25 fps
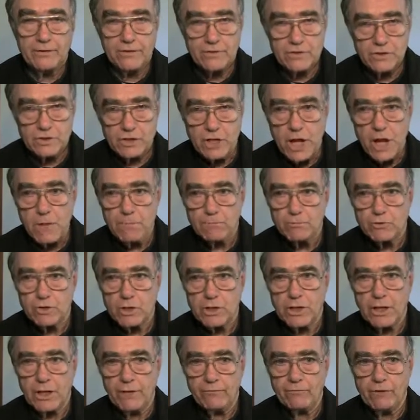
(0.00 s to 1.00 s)

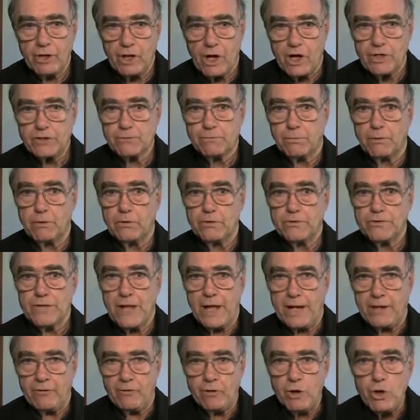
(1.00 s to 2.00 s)
steeped in the Gospels
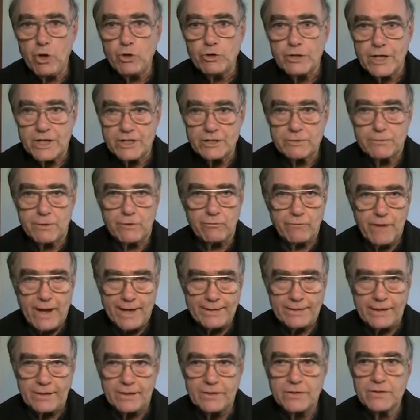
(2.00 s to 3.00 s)
and in the New Testament
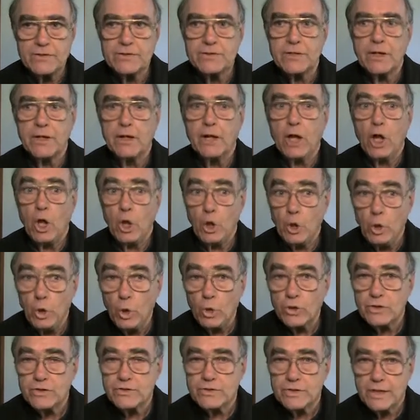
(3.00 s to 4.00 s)
writings,
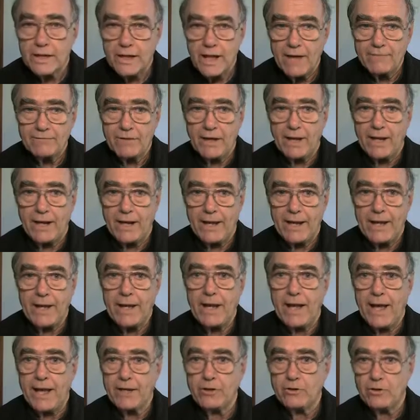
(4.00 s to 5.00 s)
looks
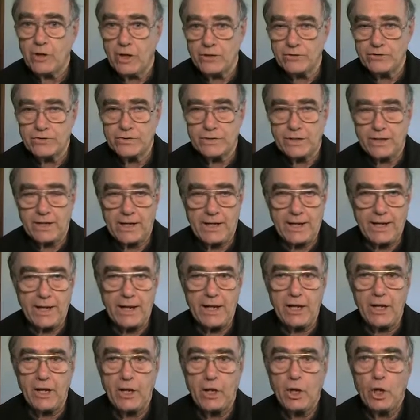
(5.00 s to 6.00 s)
lovingly and
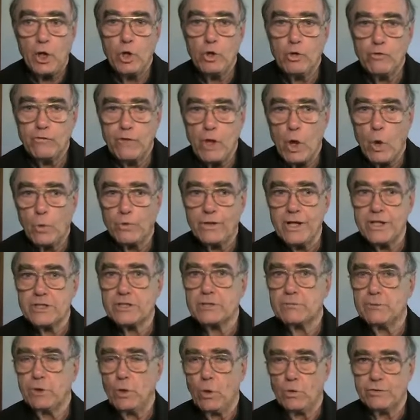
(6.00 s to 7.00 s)
constantly to the Old
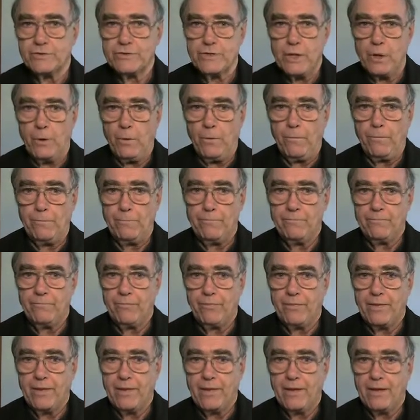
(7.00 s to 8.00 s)
Testament also.
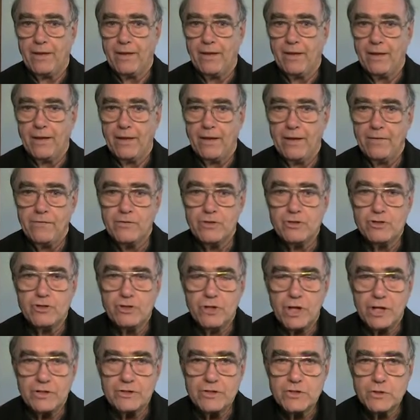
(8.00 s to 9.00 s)
The
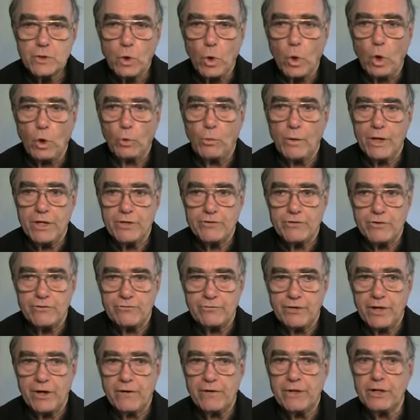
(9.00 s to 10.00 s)
Church is always
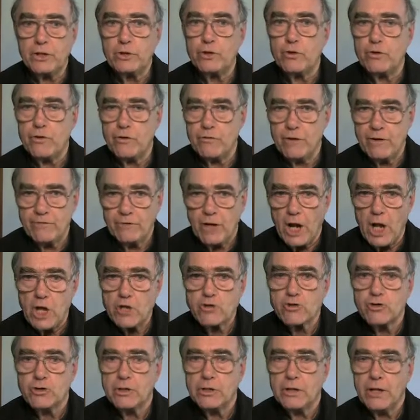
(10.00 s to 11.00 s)
referring to the
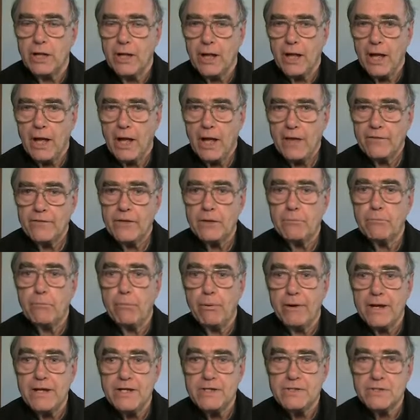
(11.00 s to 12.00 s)
revelation
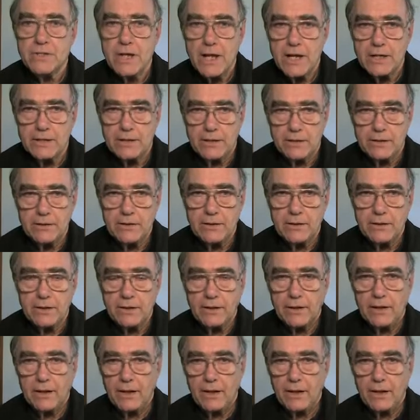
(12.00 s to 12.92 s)
that preceded